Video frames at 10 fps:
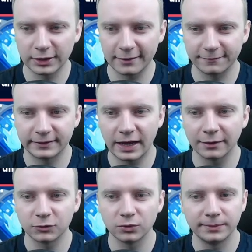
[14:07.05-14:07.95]
have
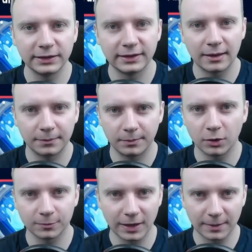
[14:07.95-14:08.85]
time to build up
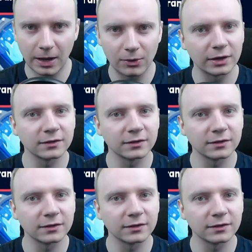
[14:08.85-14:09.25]
botpack power,